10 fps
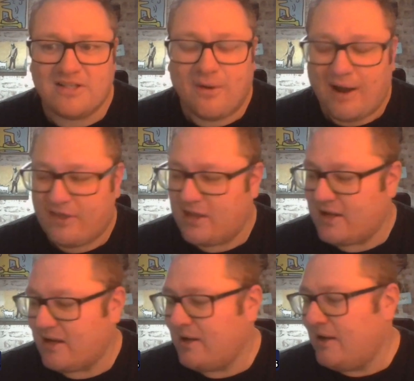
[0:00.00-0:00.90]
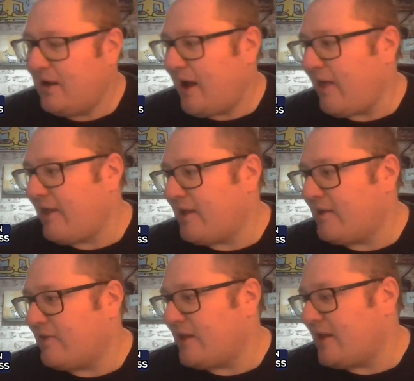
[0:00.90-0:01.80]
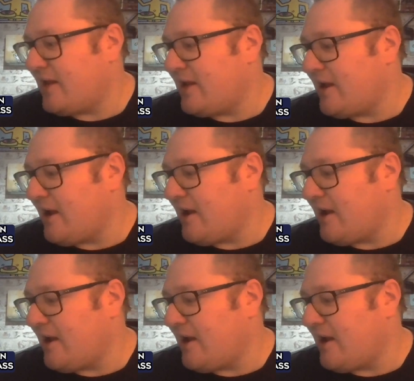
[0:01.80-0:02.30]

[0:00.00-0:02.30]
So I think the